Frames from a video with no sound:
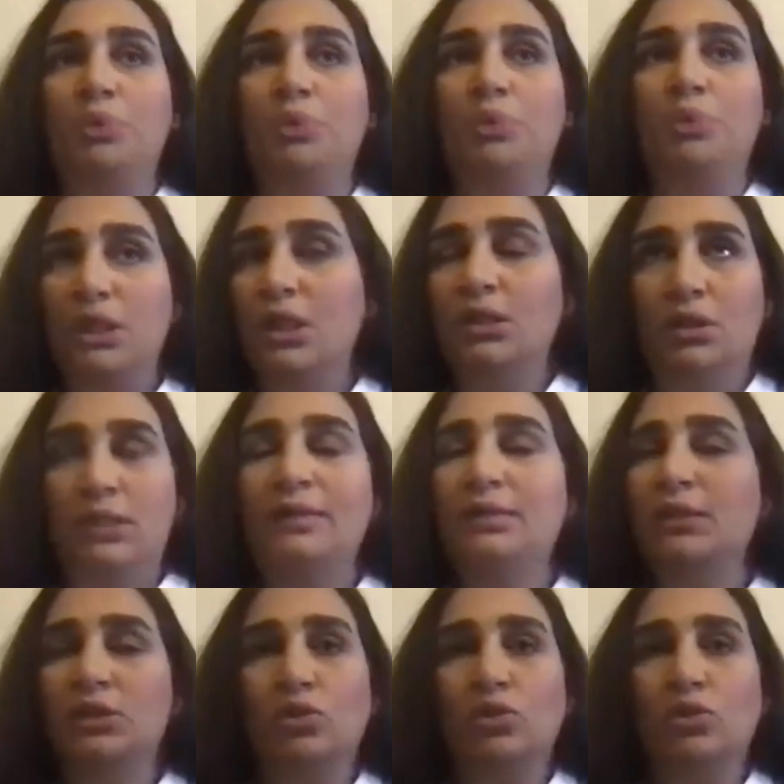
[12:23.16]
should
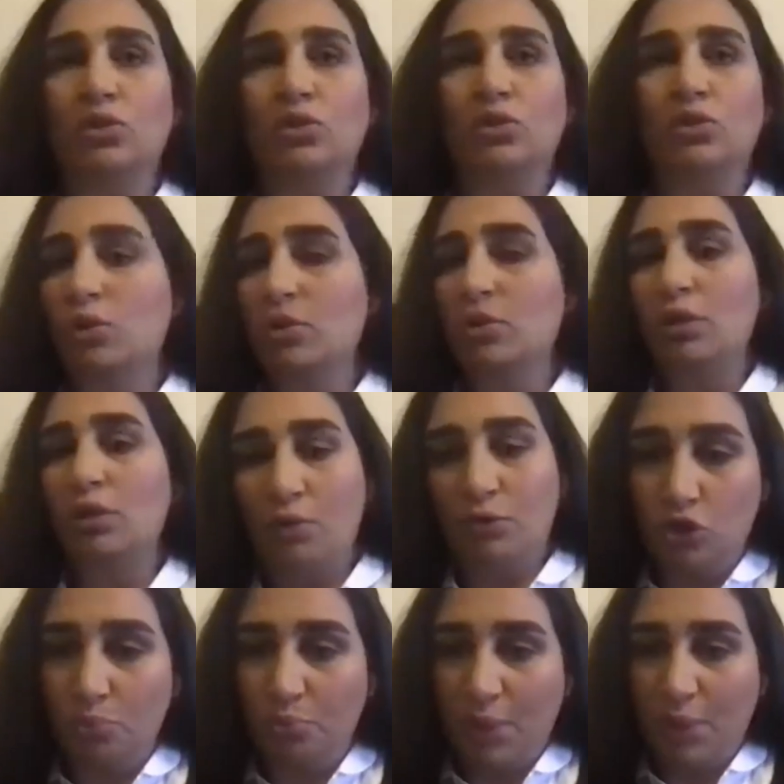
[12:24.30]
be in
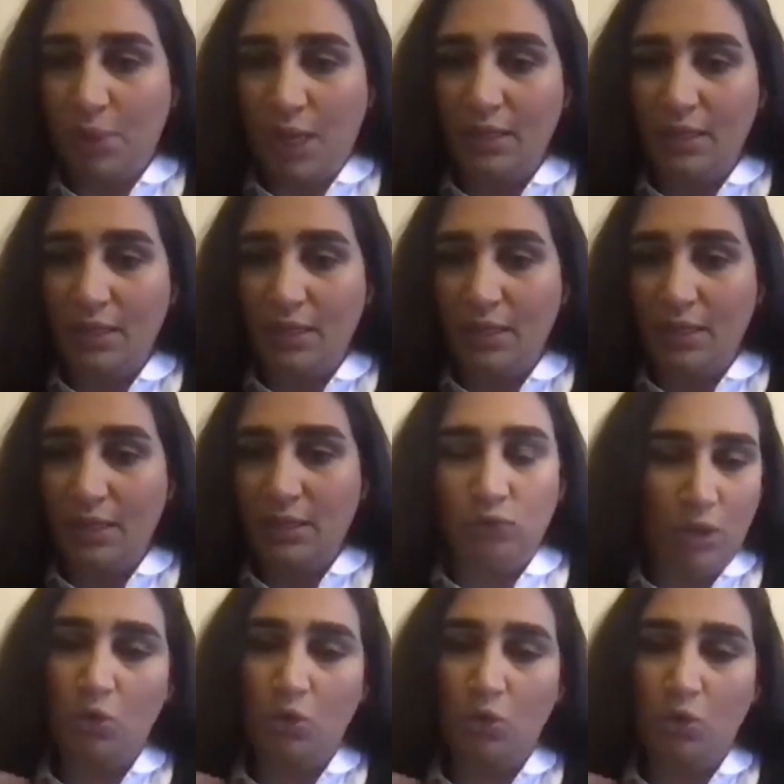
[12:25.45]
added in all our
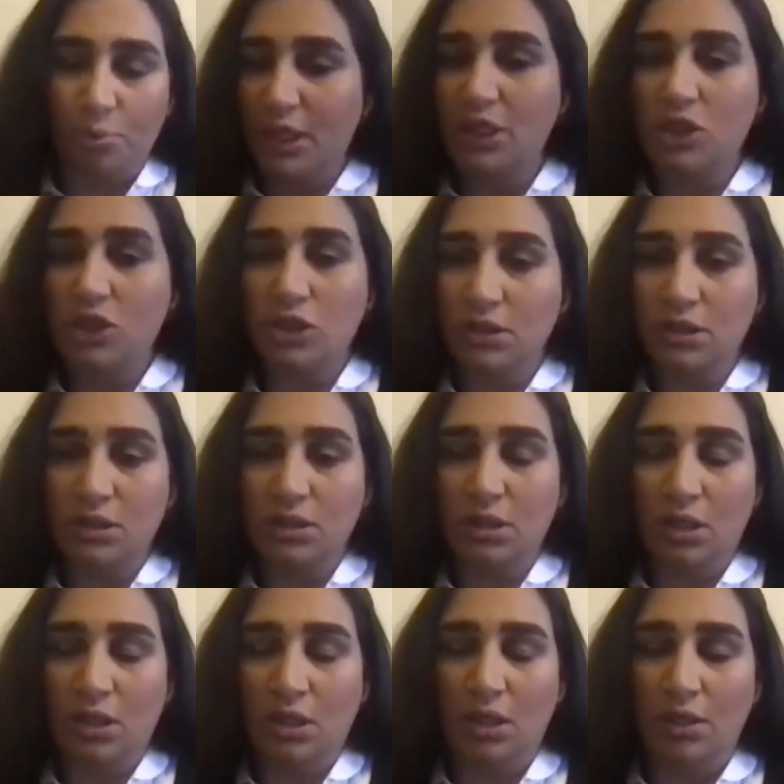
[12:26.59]
future plans and all
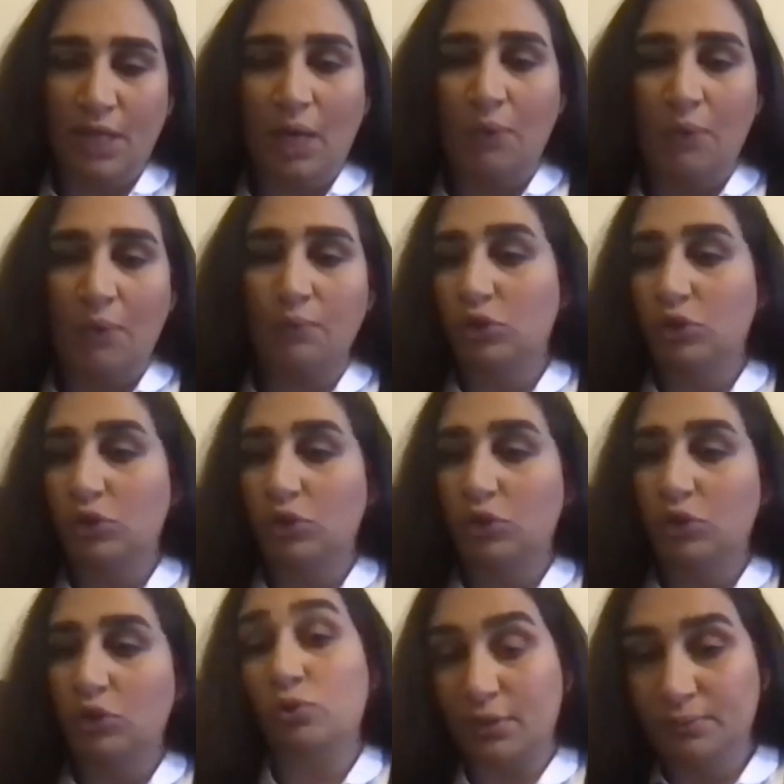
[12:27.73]
our cooperations
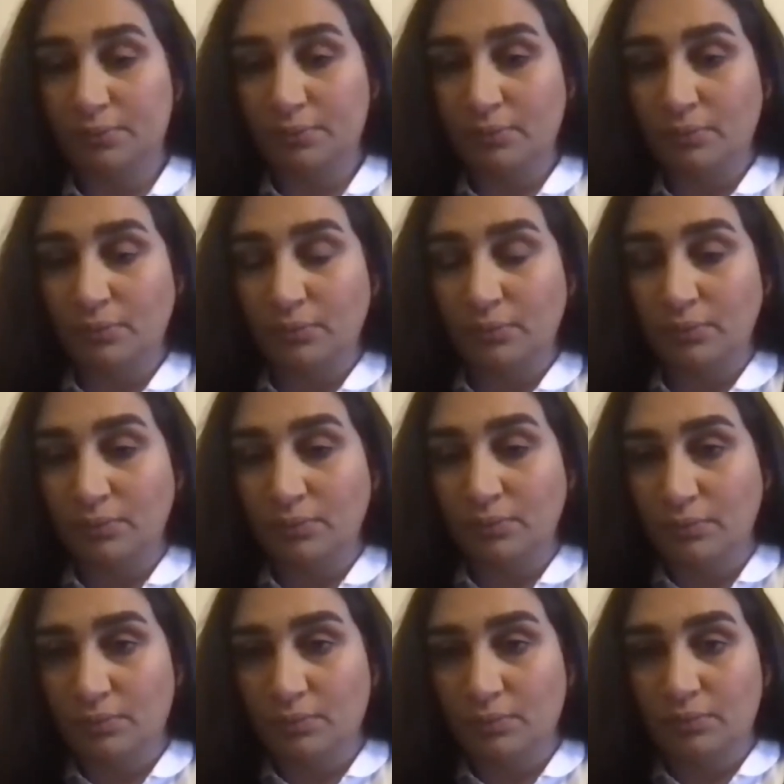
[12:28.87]
that we do together.